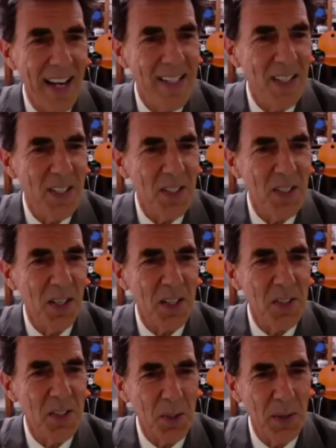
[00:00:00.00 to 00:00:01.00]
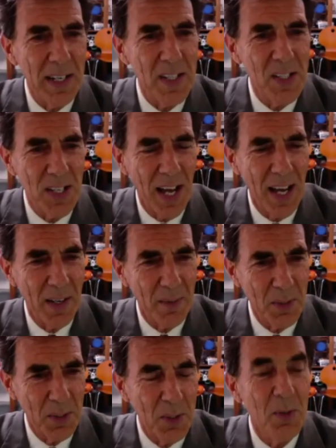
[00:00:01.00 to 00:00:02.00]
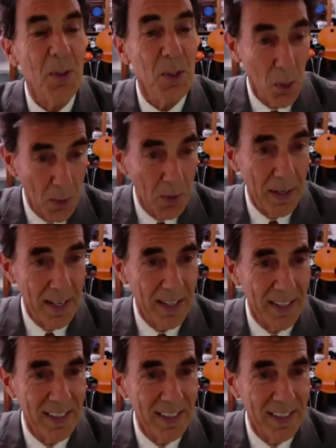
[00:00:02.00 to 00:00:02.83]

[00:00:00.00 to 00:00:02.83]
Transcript: just took a screenshot of you. You're in.